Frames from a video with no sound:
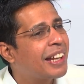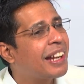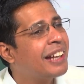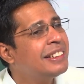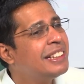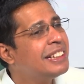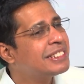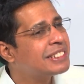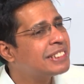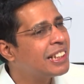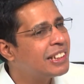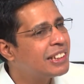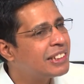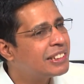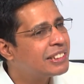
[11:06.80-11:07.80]
a
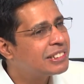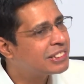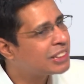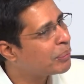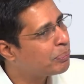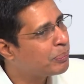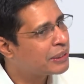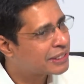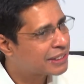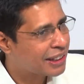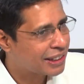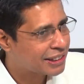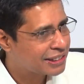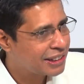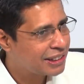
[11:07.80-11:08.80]
conditional jump
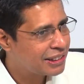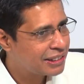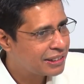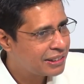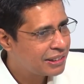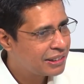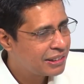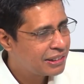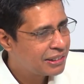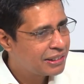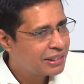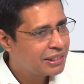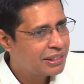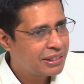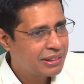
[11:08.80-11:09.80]
instruction,
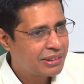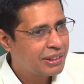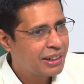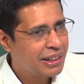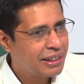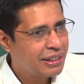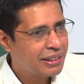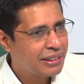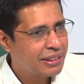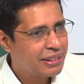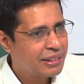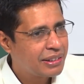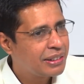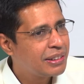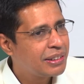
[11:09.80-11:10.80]
right?
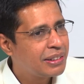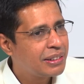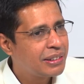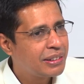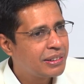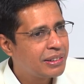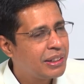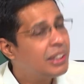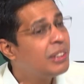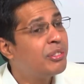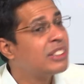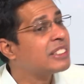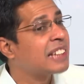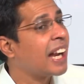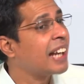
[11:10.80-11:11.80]

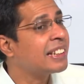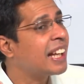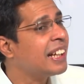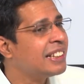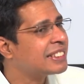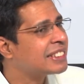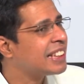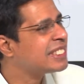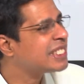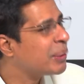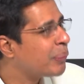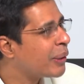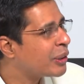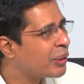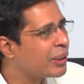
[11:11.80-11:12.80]
If it is an unconditional
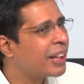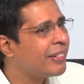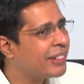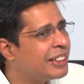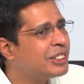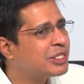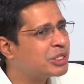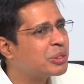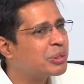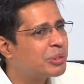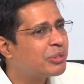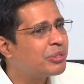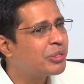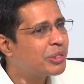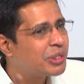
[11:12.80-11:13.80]
jump, I do not have any issue.
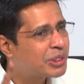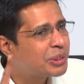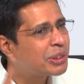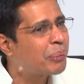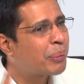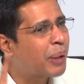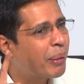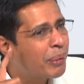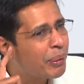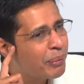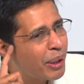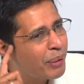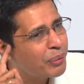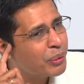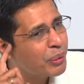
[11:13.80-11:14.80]
The
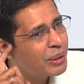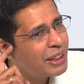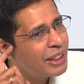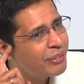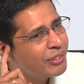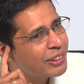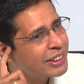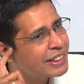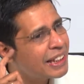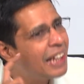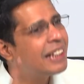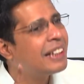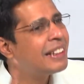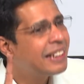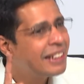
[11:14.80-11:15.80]
problem comes only if it is
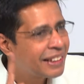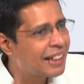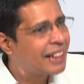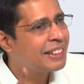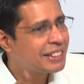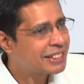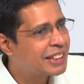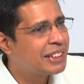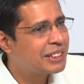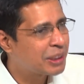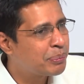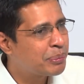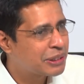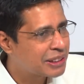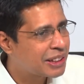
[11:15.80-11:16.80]
a conditional
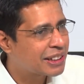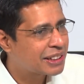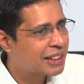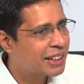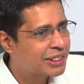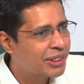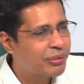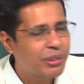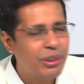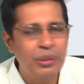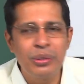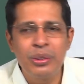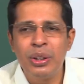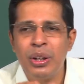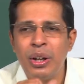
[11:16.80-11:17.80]
jump instruction as of
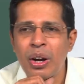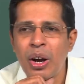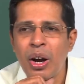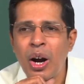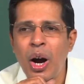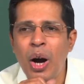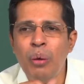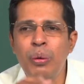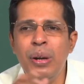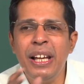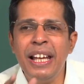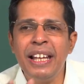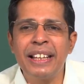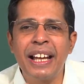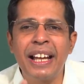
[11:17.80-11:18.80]
now. How
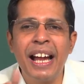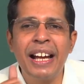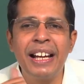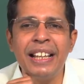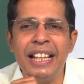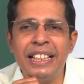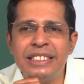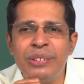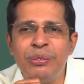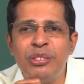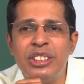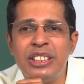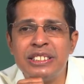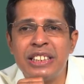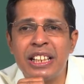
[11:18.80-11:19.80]
will I recognize if
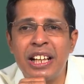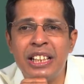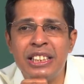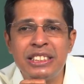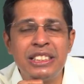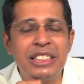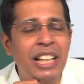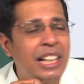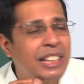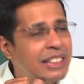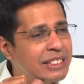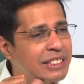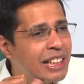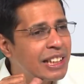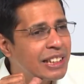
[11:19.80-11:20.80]
it is a con
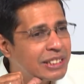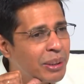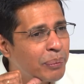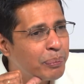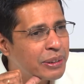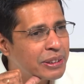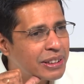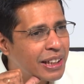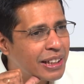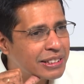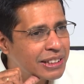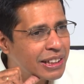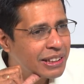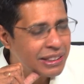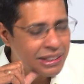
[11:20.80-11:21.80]
conditional jump
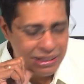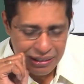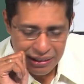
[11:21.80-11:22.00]
instruction